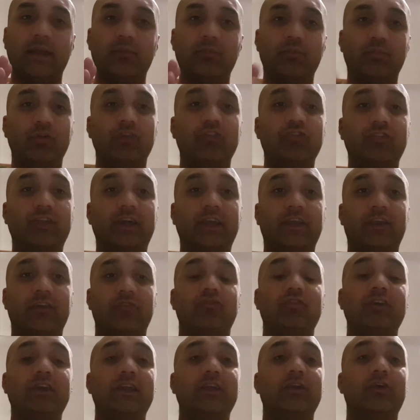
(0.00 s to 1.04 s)
which they
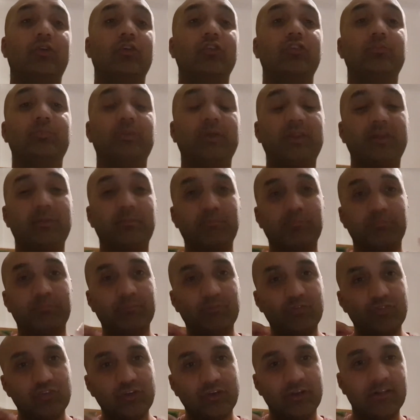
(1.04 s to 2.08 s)
can relaunch. But the
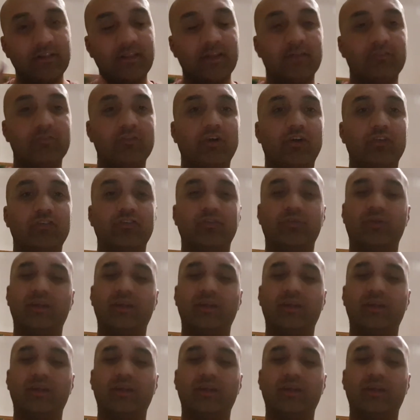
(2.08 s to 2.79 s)
trick that they've got to do,